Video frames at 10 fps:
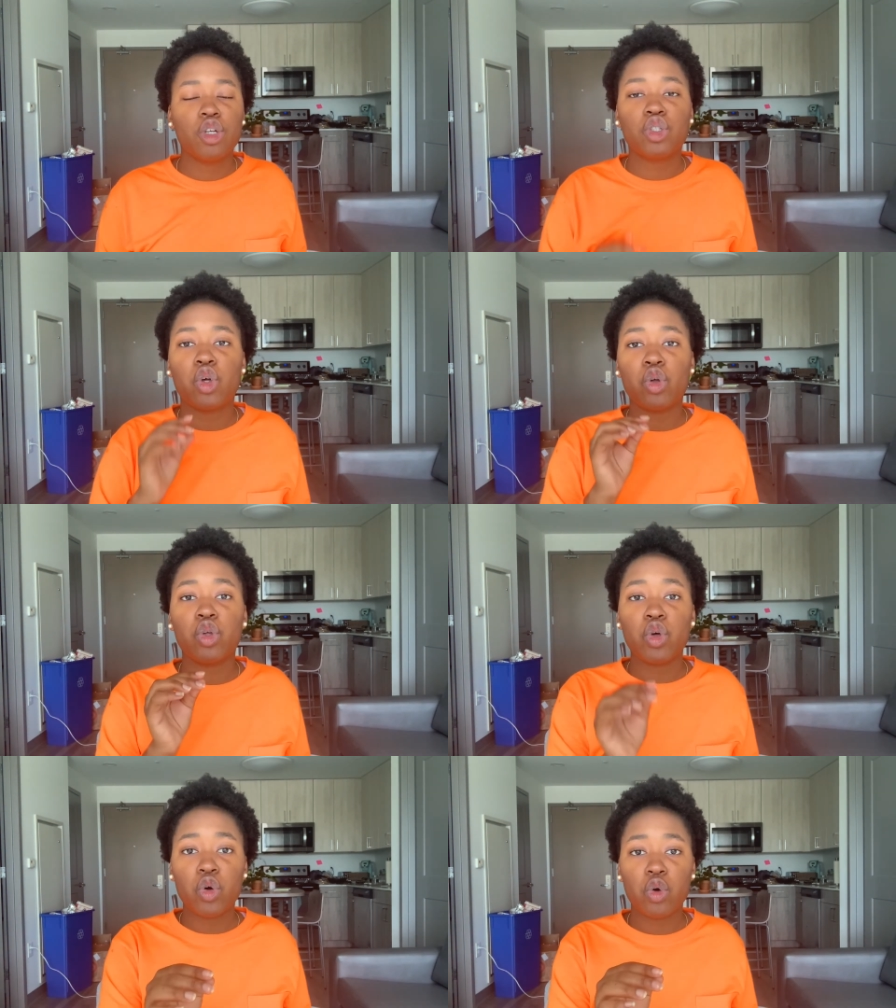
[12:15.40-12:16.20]
So
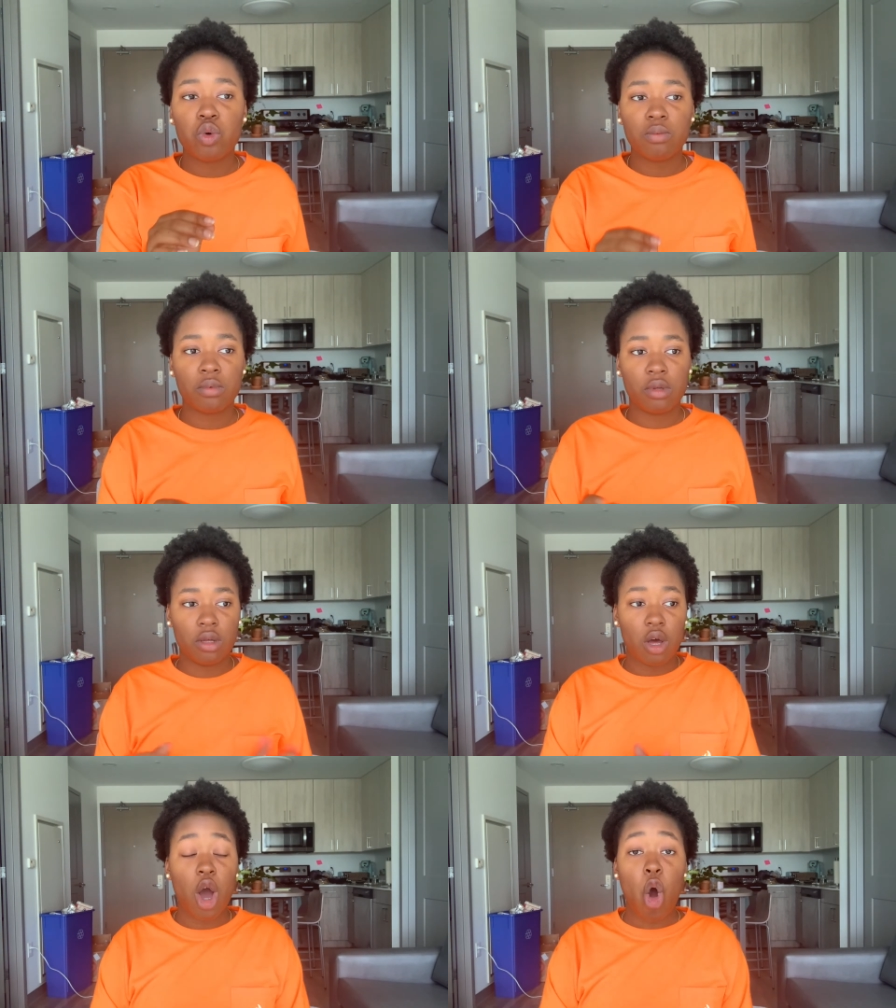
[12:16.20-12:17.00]
you
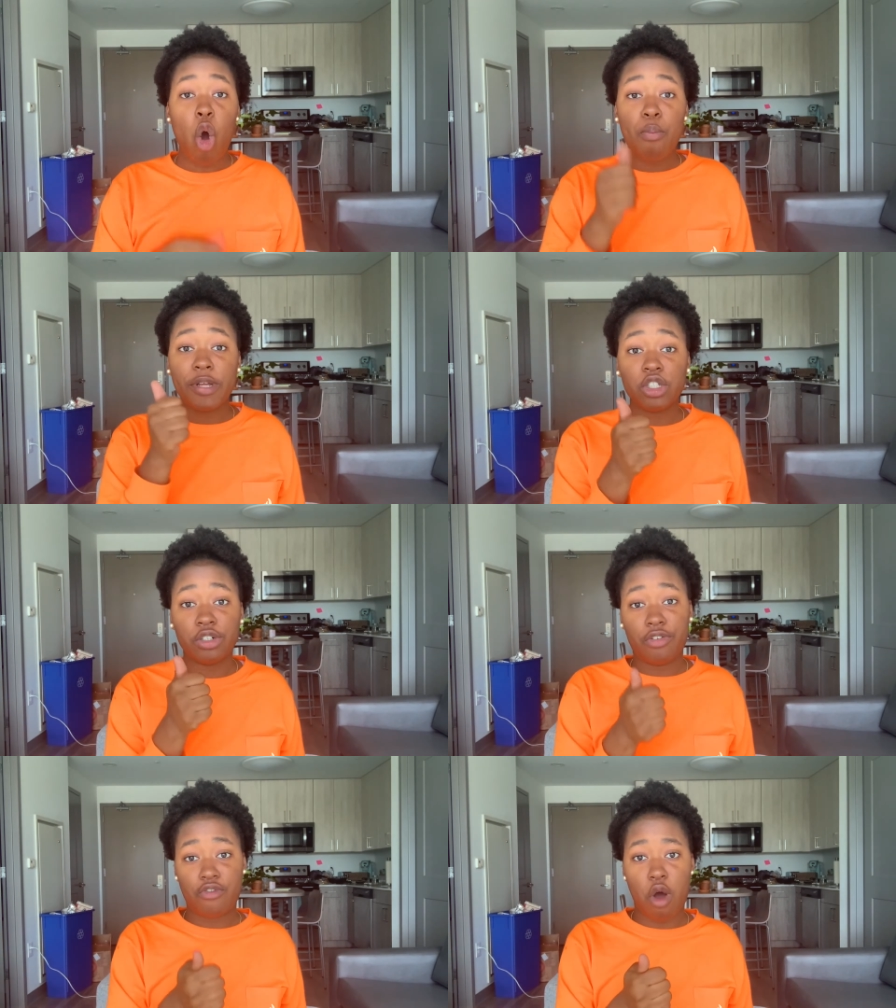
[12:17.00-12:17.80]
opened
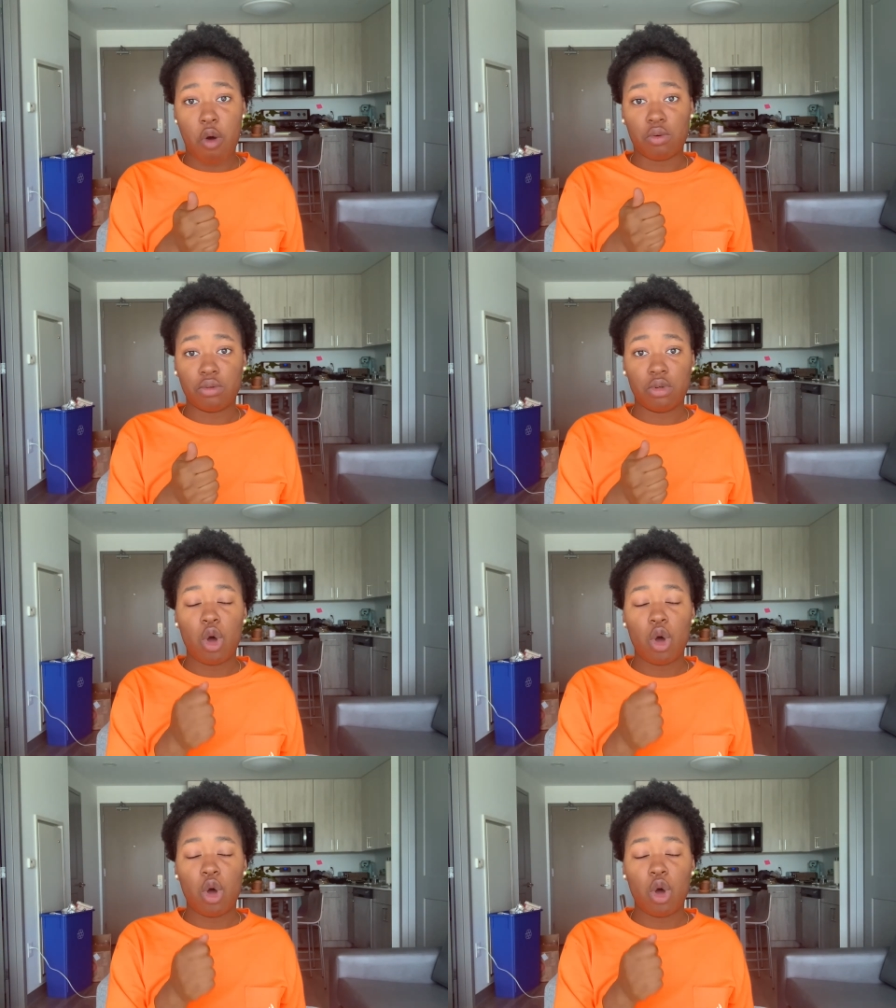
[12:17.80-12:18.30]
your phone,